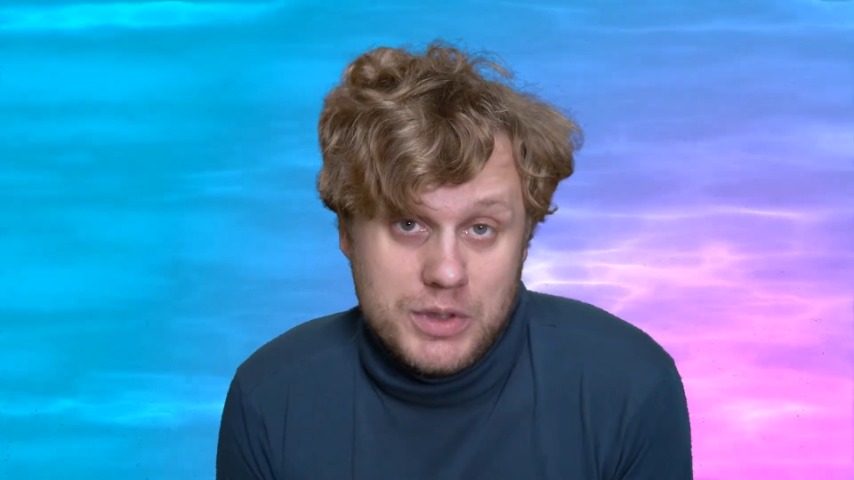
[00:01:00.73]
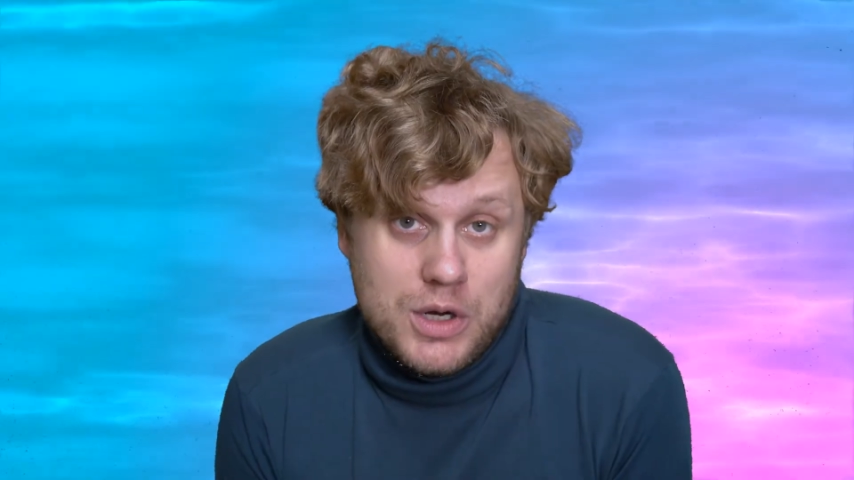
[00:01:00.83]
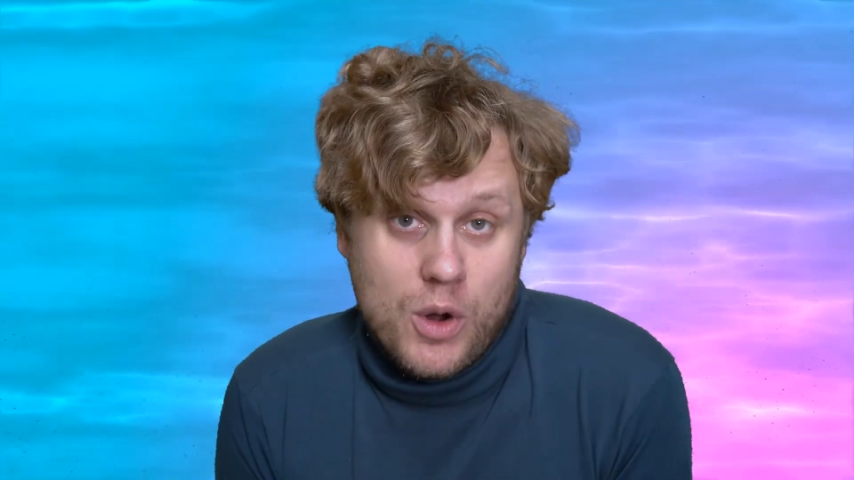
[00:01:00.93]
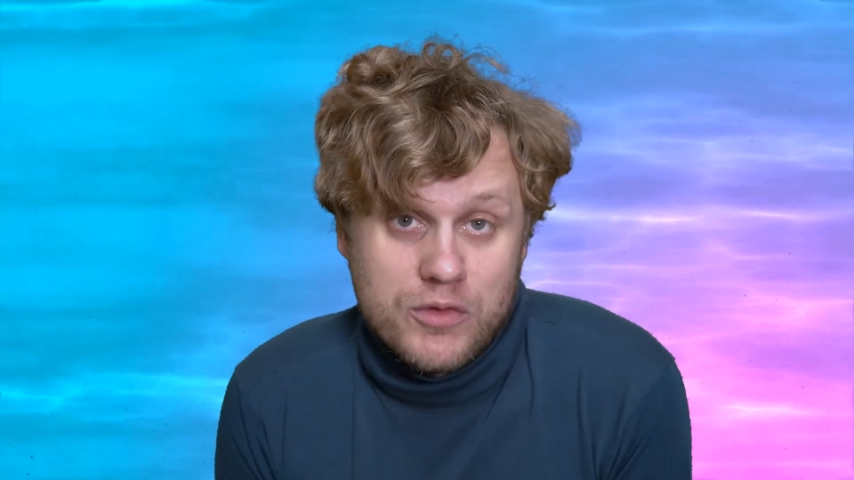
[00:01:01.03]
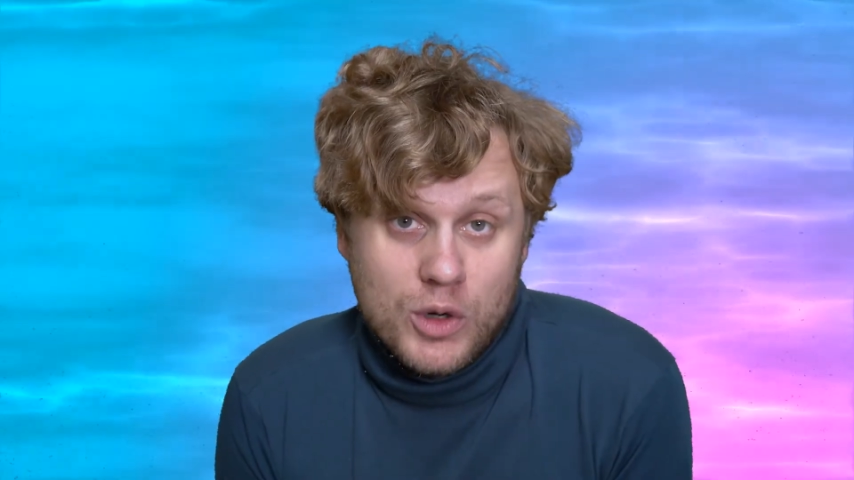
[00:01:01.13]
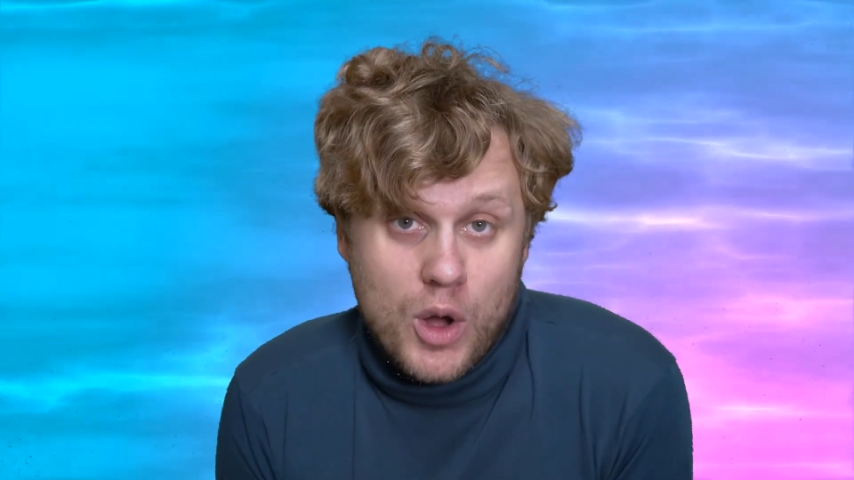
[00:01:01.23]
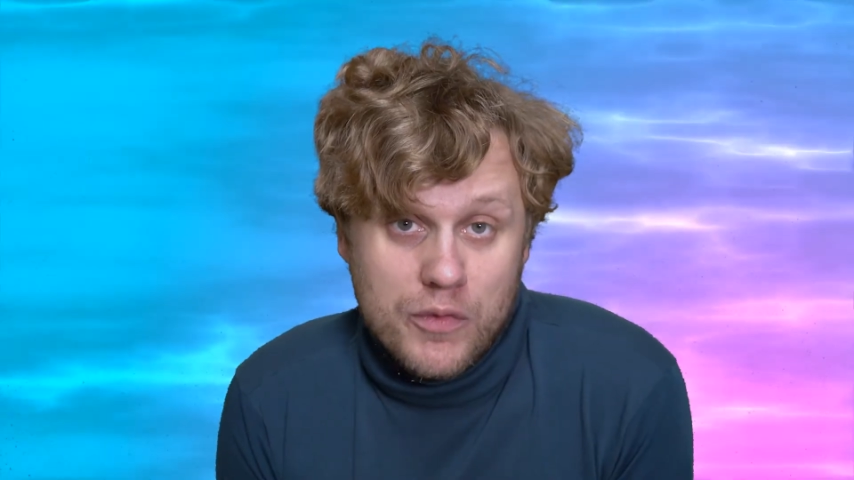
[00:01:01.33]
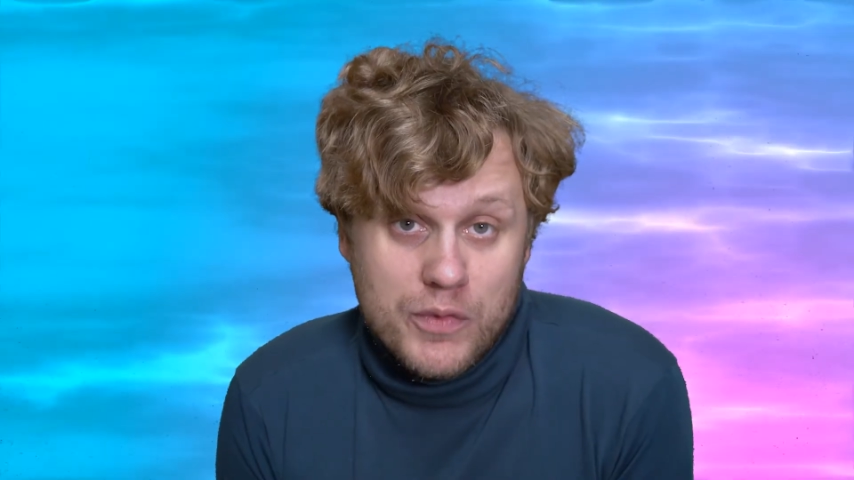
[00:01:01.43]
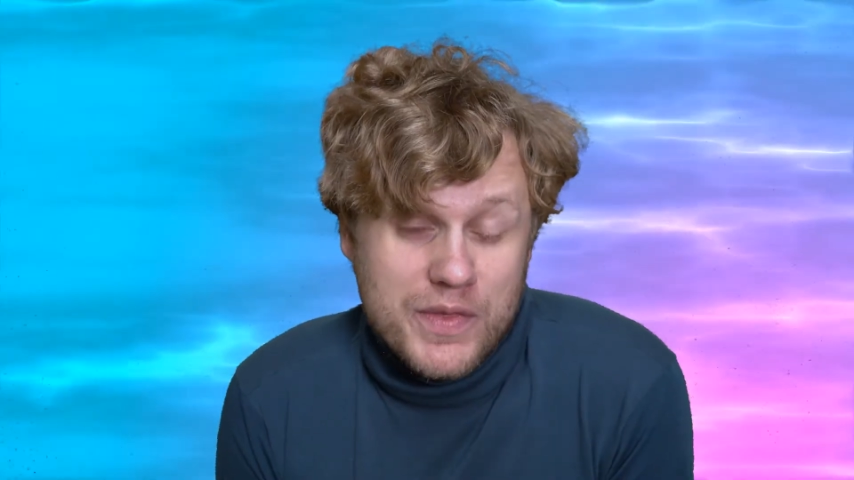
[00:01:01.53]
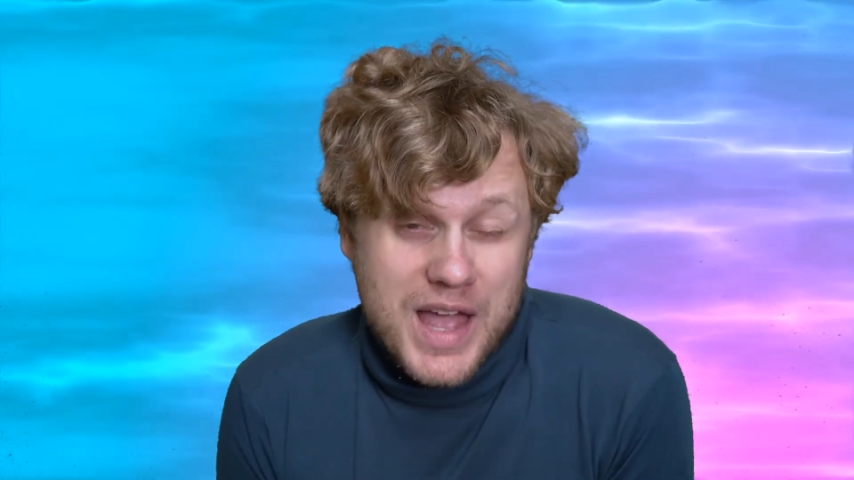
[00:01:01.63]

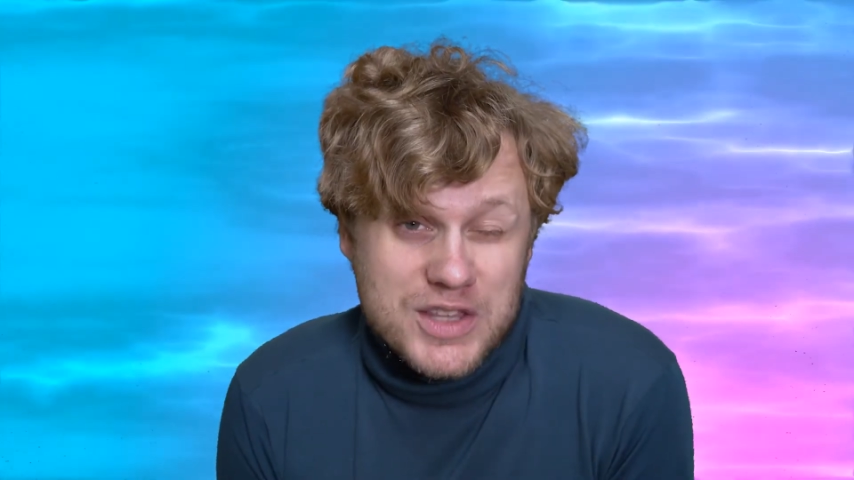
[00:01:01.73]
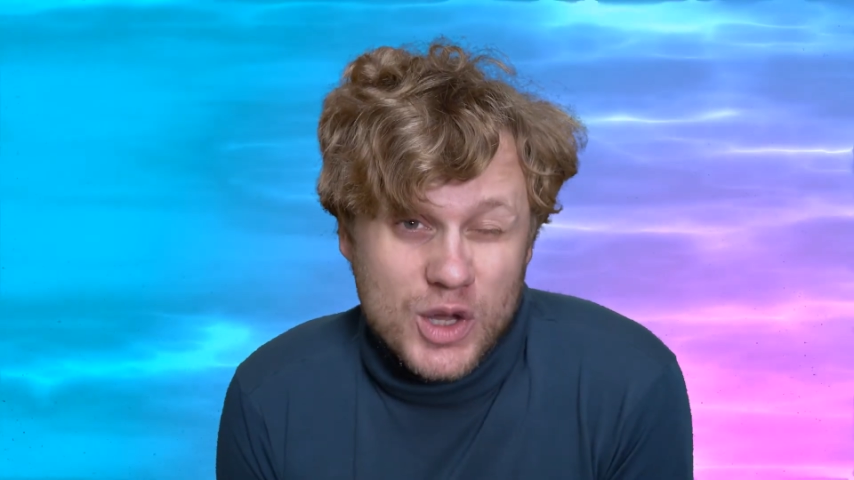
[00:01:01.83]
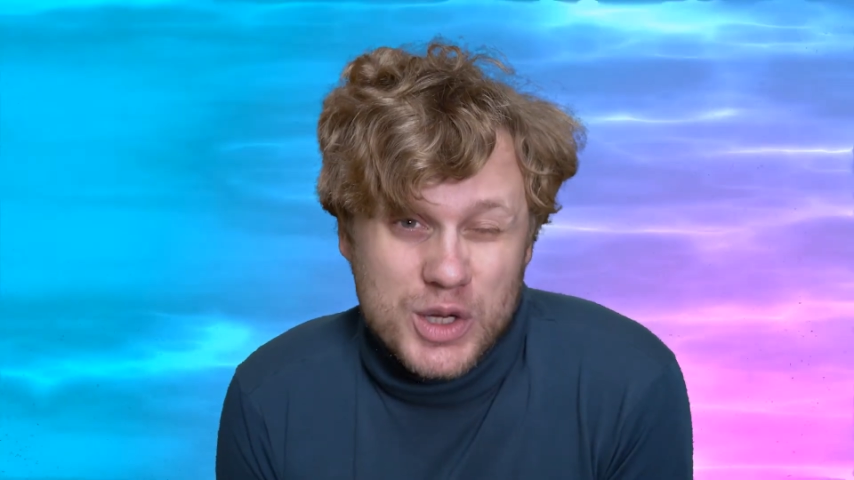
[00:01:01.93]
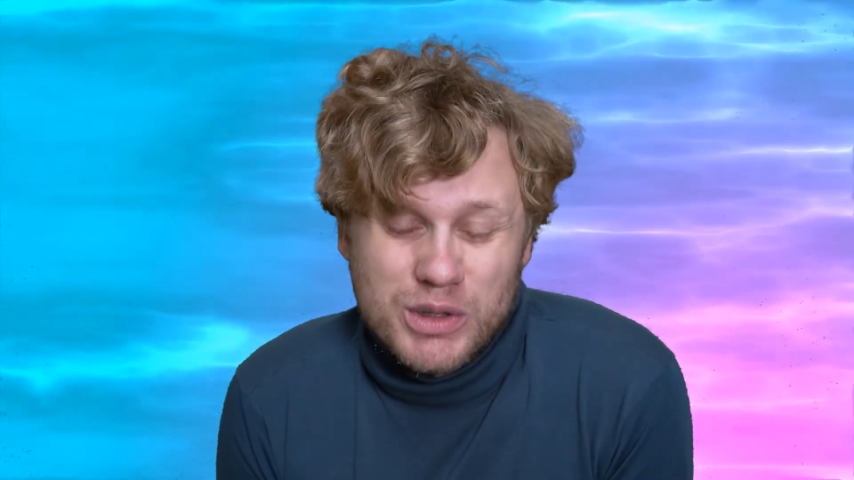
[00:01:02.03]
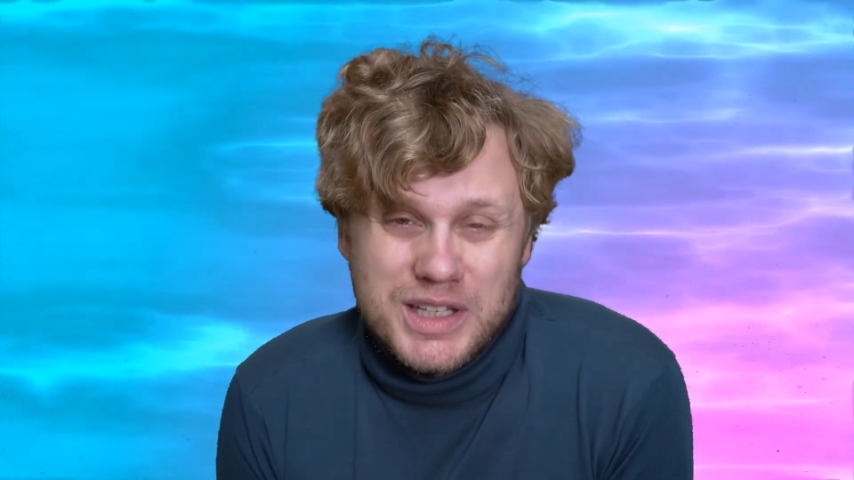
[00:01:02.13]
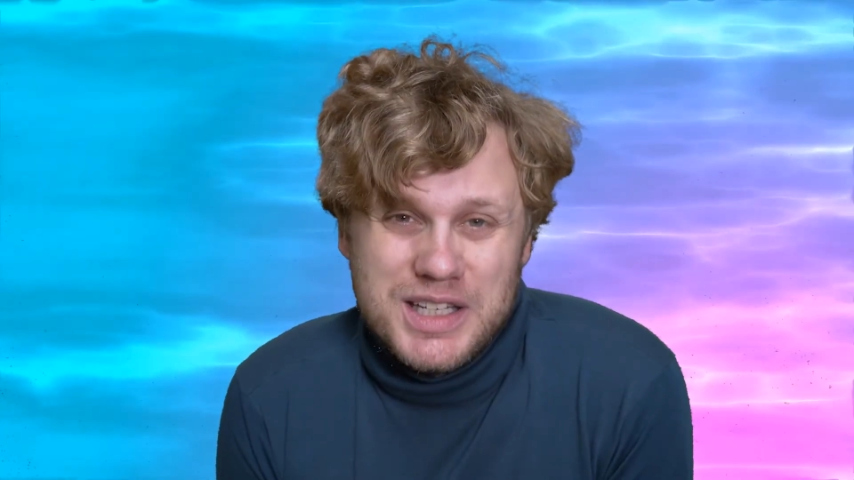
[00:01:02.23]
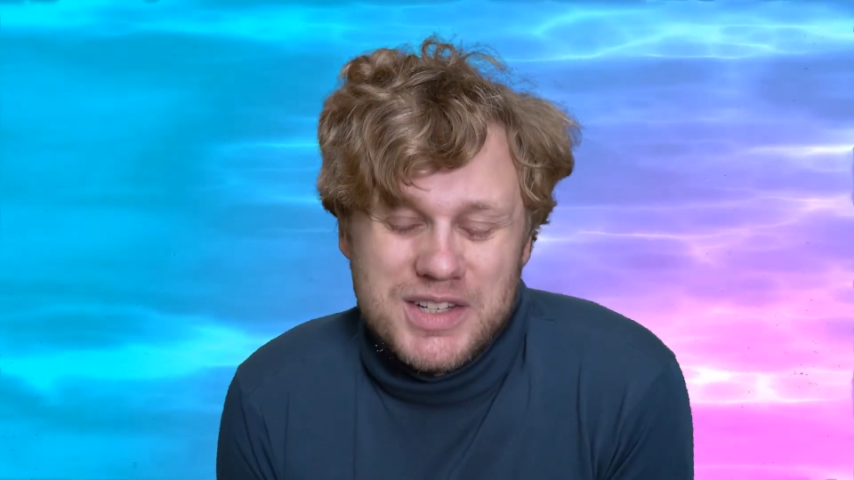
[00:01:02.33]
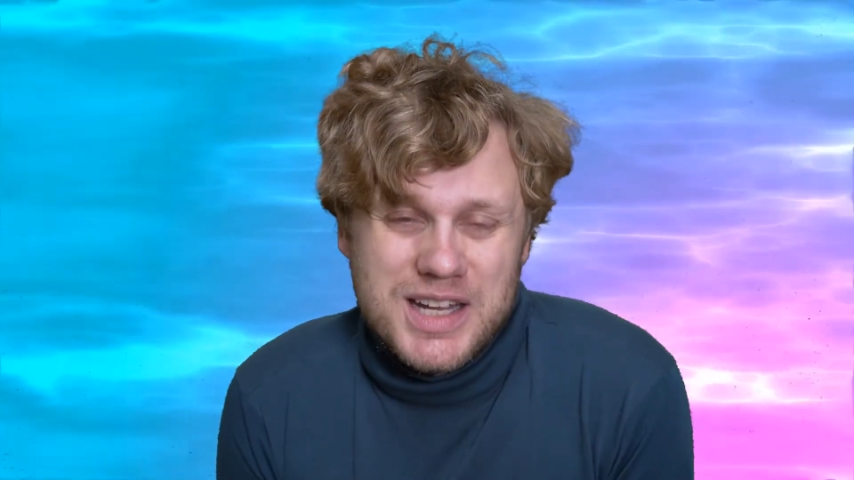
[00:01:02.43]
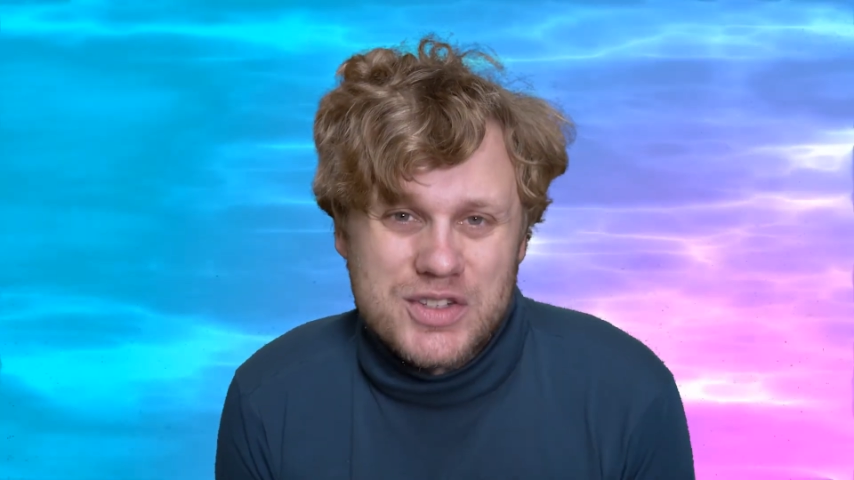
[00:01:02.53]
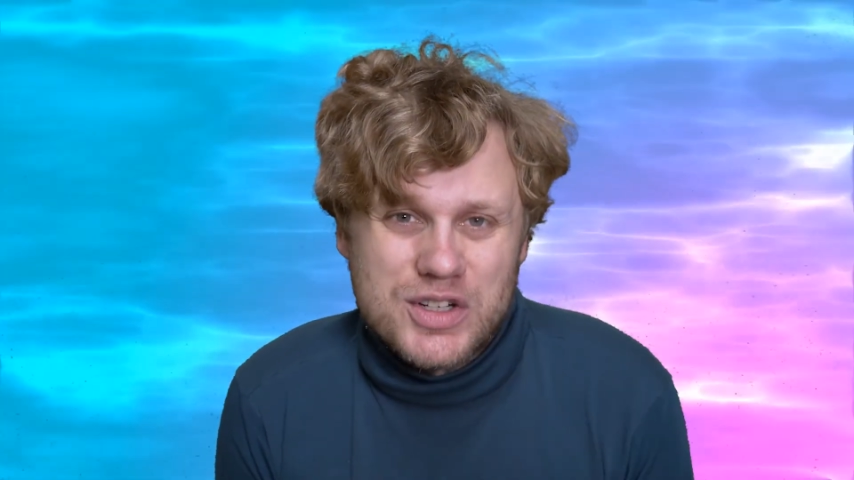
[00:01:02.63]
overall, that's all you really need
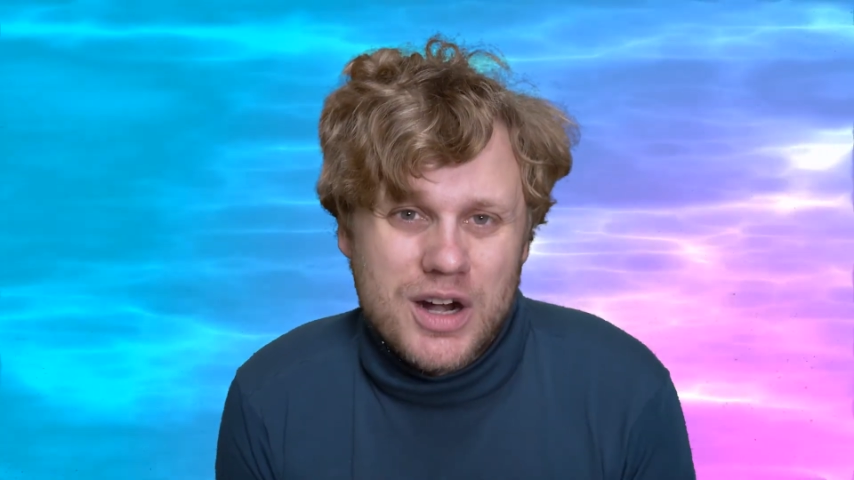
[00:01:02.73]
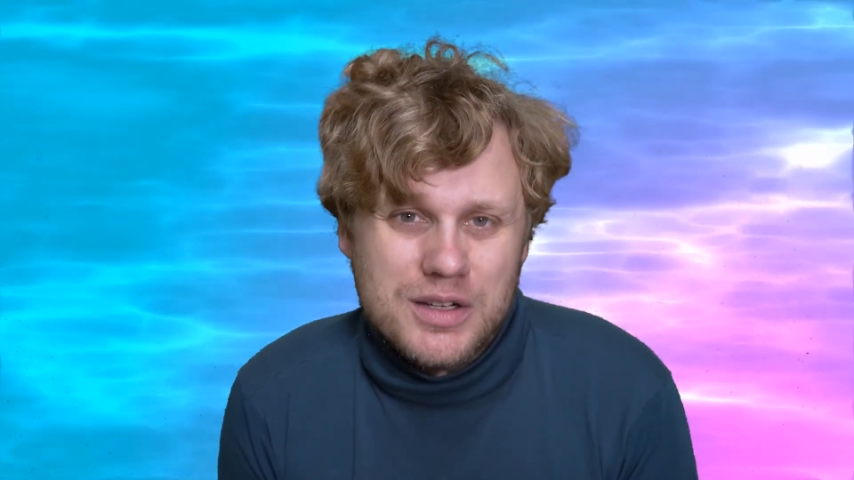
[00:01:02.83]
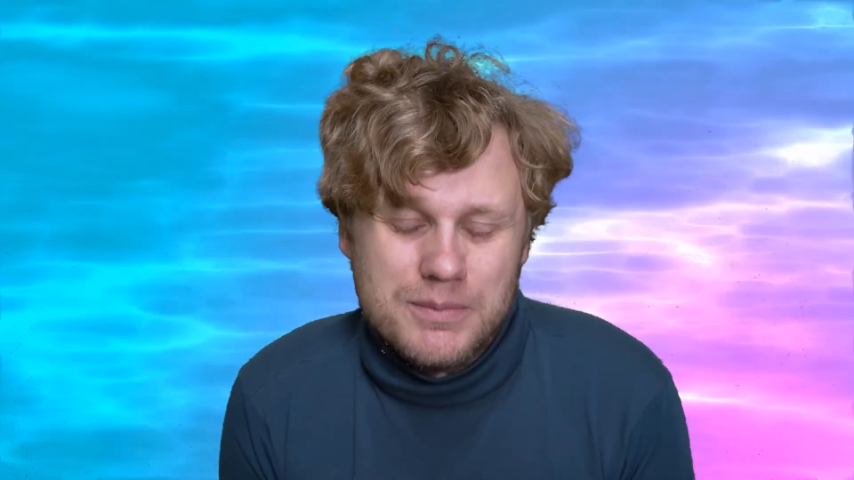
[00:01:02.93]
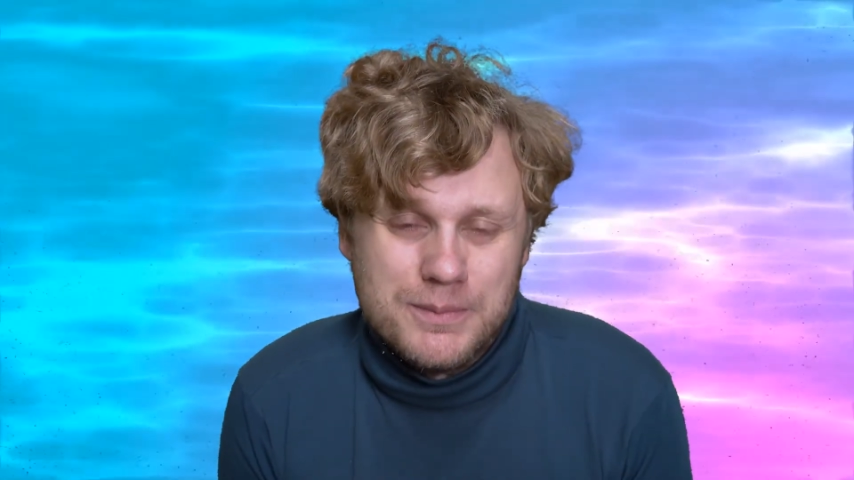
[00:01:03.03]
to get started.